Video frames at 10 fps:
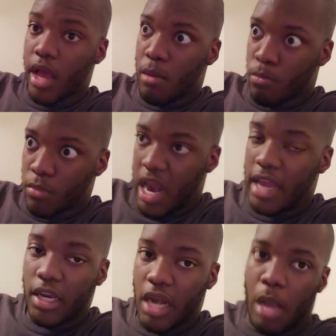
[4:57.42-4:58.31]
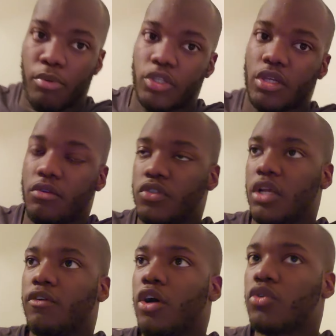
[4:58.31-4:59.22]
99% of
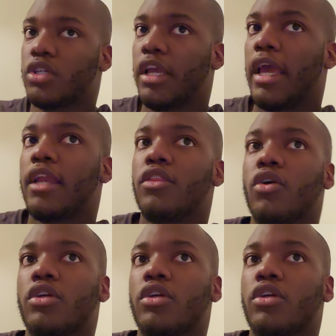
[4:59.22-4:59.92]
stuff goes in canon. The only